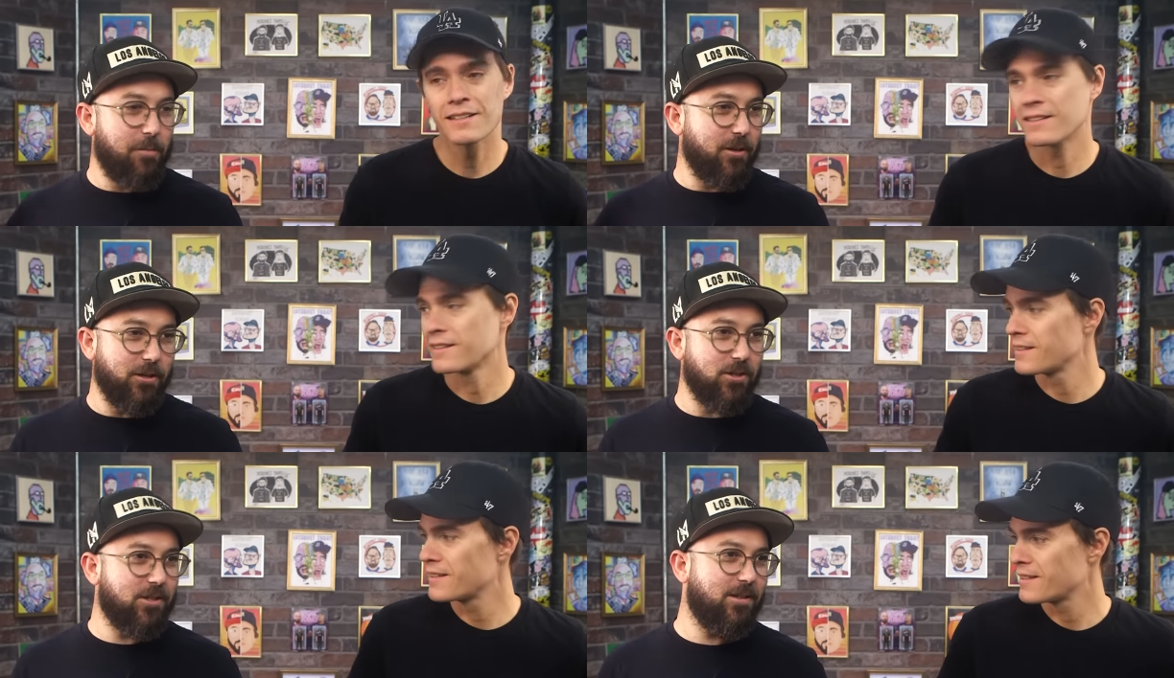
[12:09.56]
Speaker 1: I
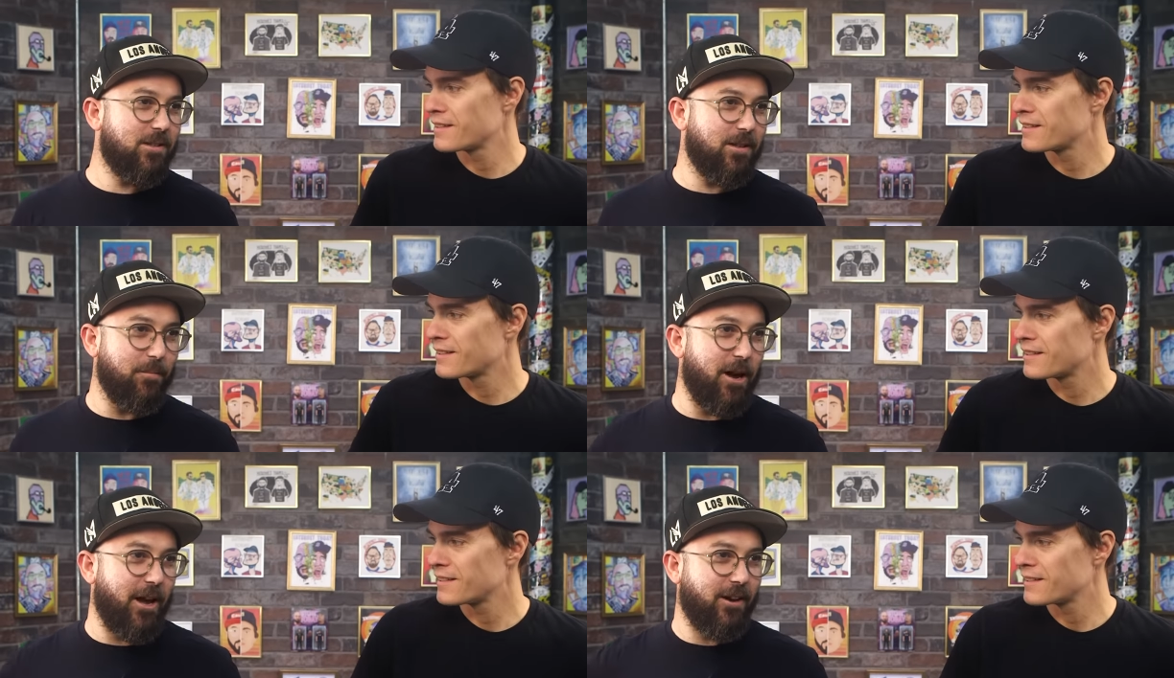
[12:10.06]
mean,
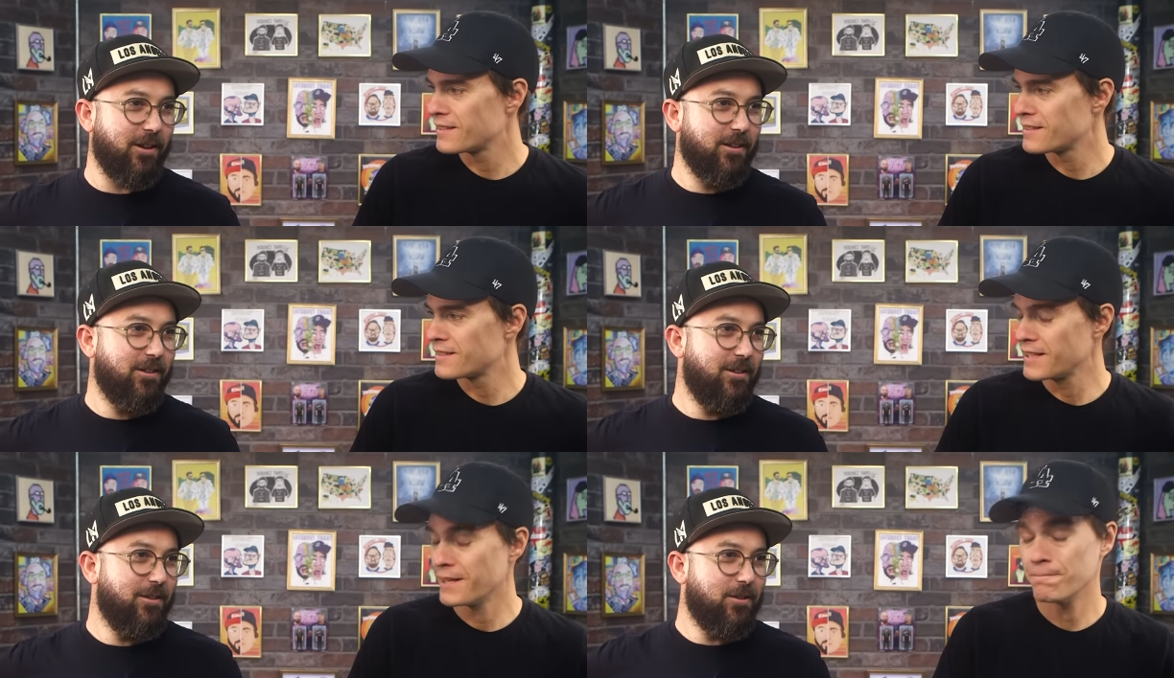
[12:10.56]
just come on.
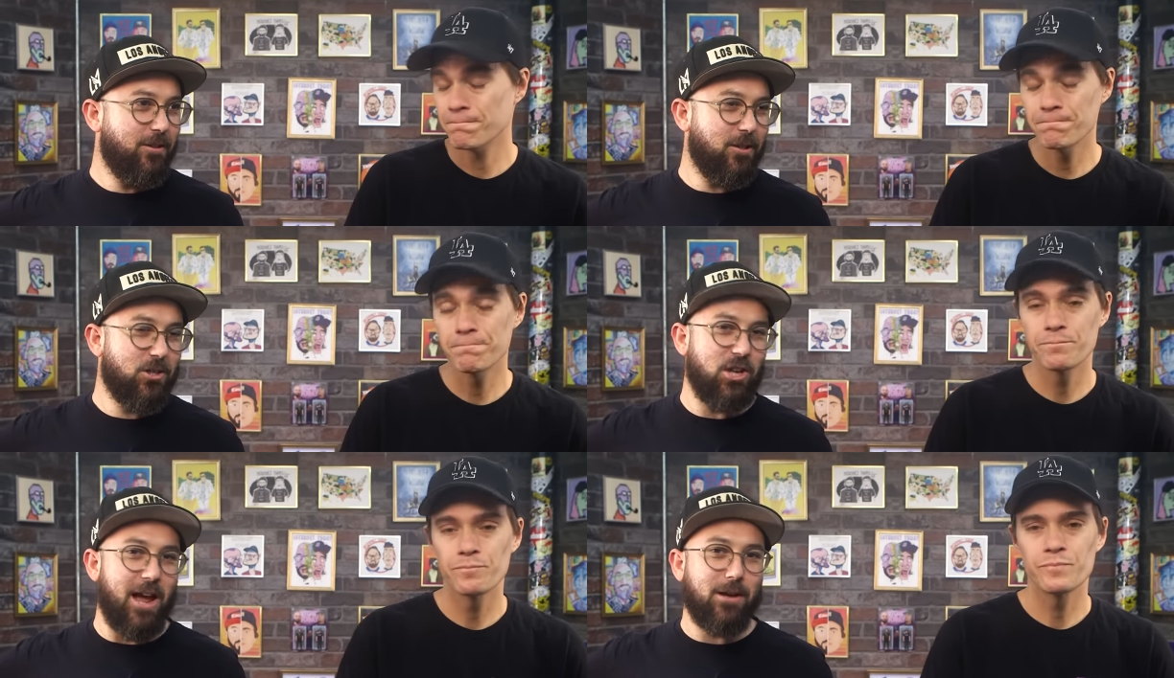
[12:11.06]
Yeah.
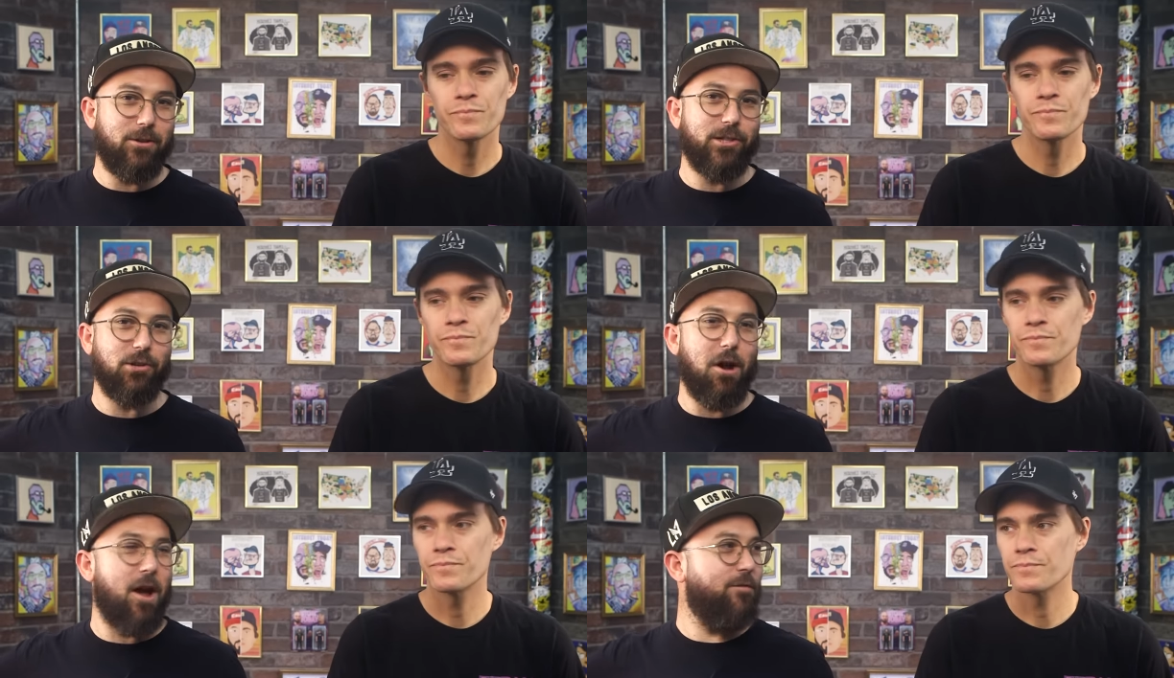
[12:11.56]
The
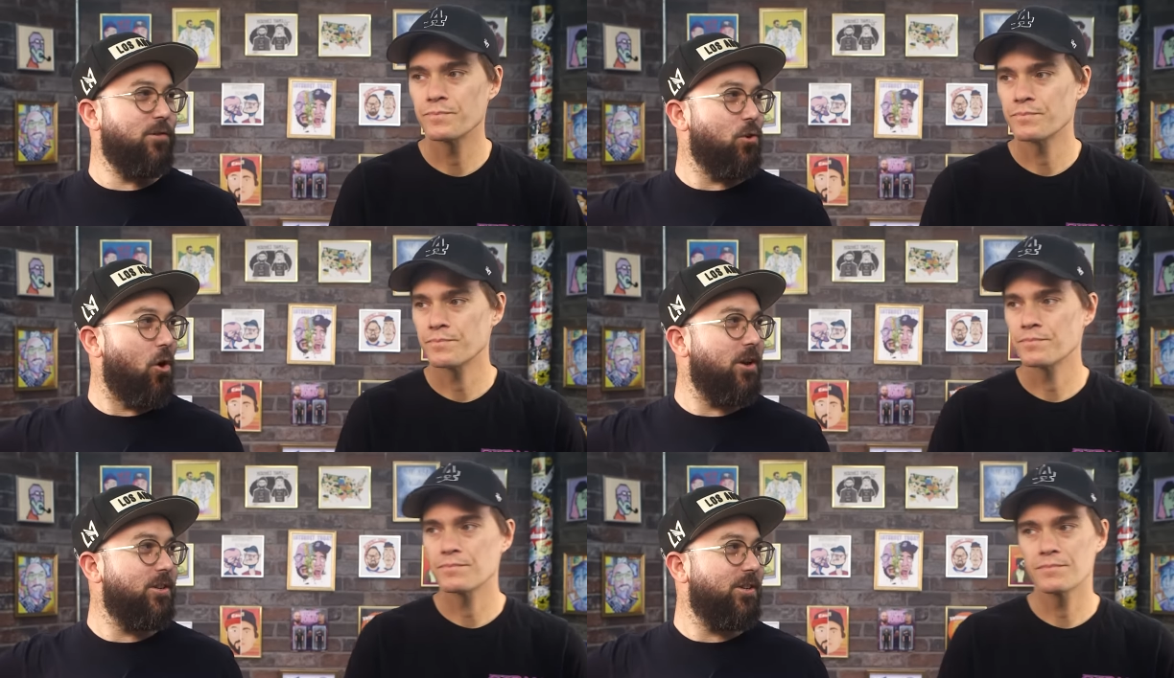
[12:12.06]
shackles are off,
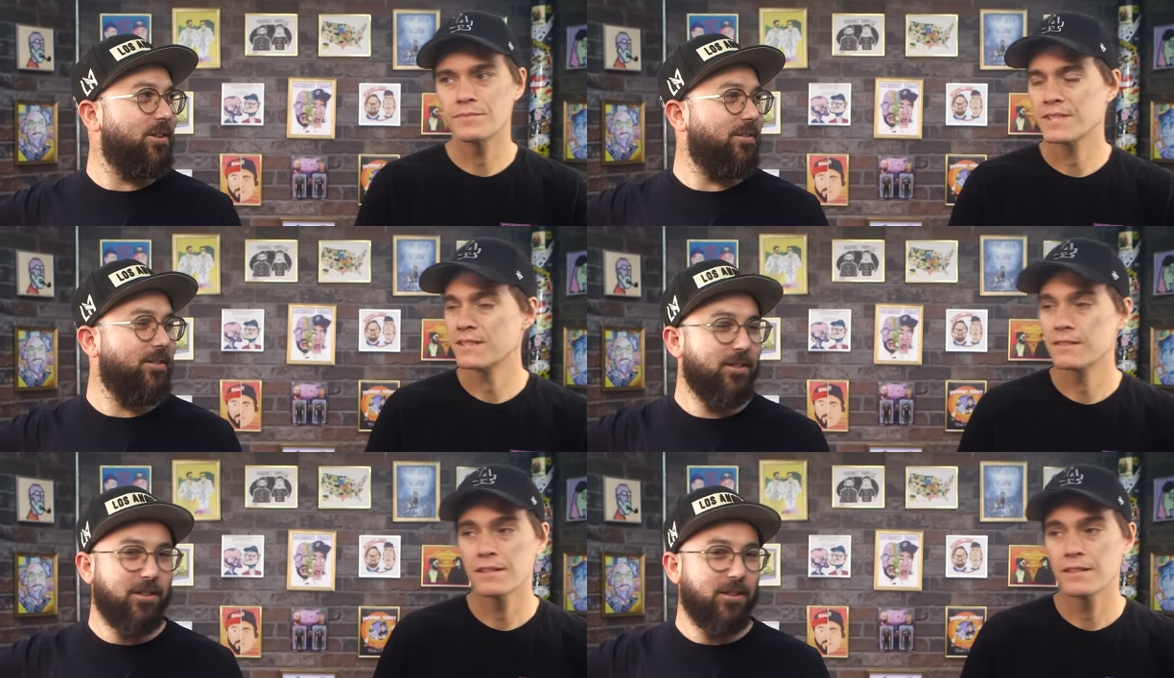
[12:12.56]
George.